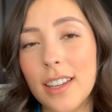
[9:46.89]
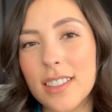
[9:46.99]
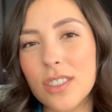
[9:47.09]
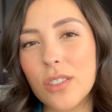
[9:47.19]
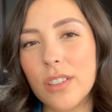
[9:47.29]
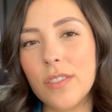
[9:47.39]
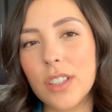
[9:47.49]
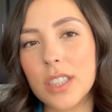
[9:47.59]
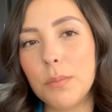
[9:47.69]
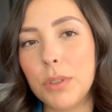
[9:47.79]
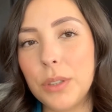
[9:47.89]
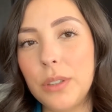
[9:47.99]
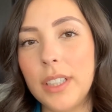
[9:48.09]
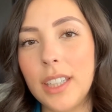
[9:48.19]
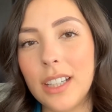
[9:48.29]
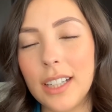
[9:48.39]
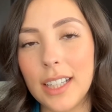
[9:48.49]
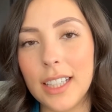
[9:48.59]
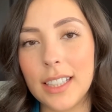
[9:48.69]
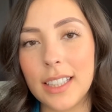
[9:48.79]
It sort of looks blue here
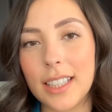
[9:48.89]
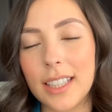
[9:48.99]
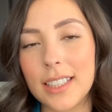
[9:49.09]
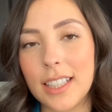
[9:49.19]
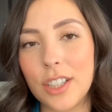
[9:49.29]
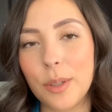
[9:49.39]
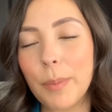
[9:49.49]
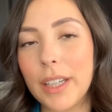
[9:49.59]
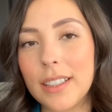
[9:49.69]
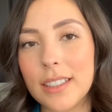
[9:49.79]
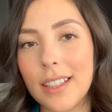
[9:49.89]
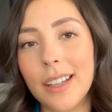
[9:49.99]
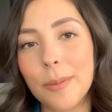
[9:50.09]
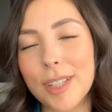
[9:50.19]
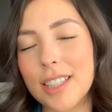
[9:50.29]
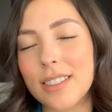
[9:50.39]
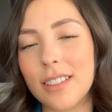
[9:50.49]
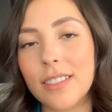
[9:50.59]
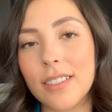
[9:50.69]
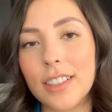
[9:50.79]
in the container, but it
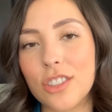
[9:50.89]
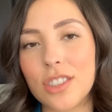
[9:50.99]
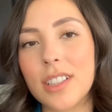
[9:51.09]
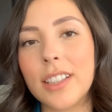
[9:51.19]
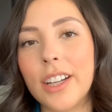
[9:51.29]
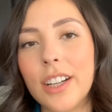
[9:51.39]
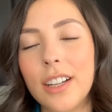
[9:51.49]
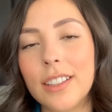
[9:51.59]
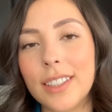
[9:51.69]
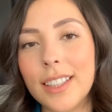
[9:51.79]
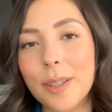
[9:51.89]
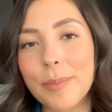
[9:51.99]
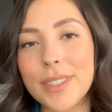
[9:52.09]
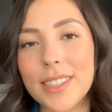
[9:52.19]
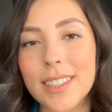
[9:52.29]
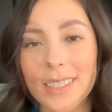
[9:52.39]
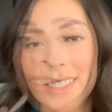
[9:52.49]
doesn't. It's just clear on the lips.